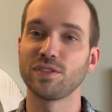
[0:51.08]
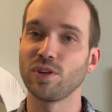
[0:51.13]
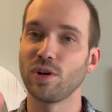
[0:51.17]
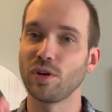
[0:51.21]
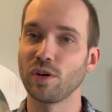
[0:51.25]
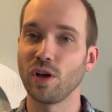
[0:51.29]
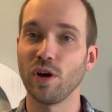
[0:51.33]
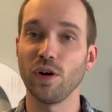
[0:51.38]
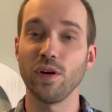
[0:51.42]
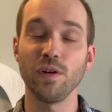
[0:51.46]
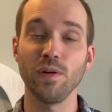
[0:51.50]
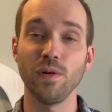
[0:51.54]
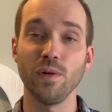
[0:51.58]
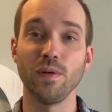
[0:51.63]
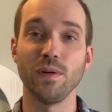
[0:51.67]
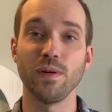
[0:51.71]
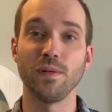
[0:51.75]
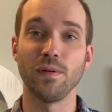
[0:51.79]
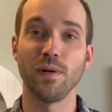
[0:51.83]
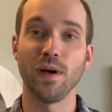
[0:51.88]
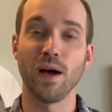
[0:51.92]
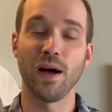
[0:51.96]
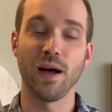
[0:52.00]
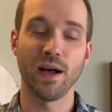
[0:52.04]
So go
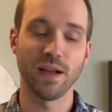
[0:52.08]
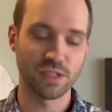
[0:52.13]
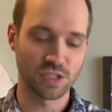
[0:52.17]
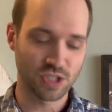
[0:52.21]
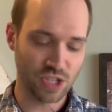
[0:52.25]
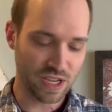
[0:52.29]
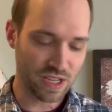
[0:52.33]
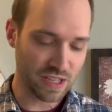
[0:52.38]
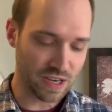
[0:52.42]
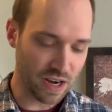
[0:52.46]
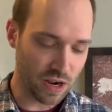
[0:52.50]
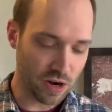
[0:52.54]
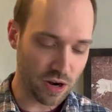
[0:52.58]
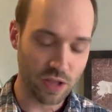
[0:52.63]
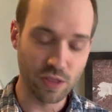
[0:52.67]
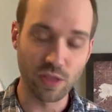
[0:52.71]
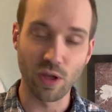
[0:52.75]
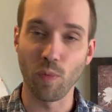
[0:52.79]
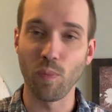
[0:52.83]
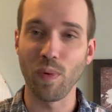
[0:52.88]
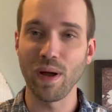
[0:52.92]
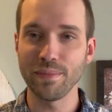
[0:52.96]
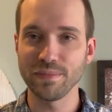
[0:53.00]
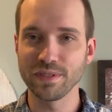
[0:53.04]
to check it out on
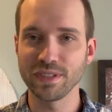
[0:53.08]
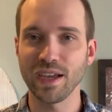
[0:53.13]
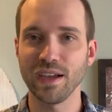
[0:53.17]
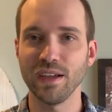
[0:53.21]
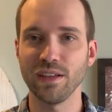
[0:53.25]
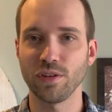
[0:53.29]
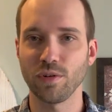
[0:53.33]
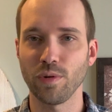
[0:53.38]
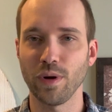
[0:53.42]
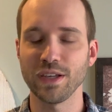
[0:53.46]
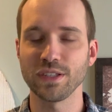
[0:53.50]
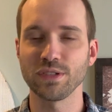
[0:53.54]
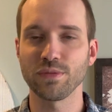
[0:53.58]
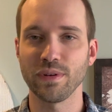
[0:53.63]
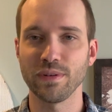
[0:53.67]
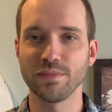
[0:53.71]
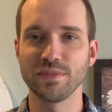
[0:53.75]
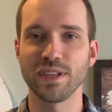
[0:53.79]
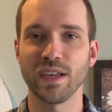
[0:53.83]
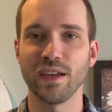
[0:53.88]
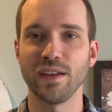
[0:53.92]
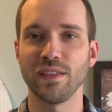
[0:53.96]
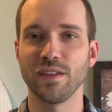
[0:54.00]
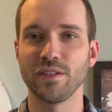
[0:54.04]
the website, Quest
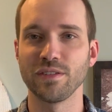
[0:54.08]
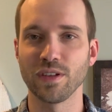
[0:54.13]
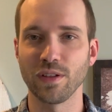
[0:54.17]
website.